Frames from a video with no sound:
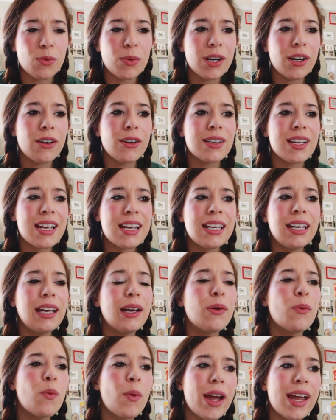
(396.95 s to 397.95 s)
We are
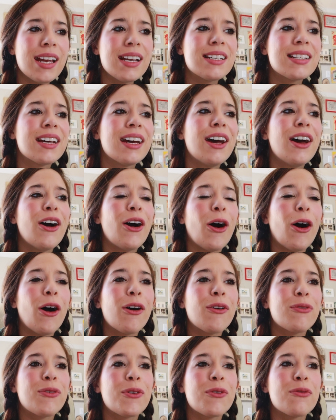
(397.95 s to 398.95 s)
taking weight
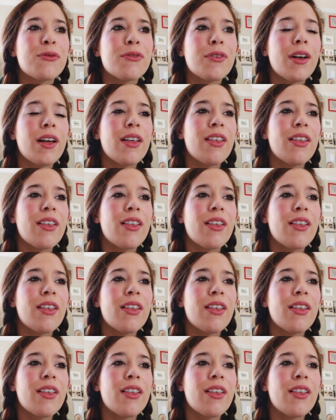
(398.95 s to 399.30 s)
off of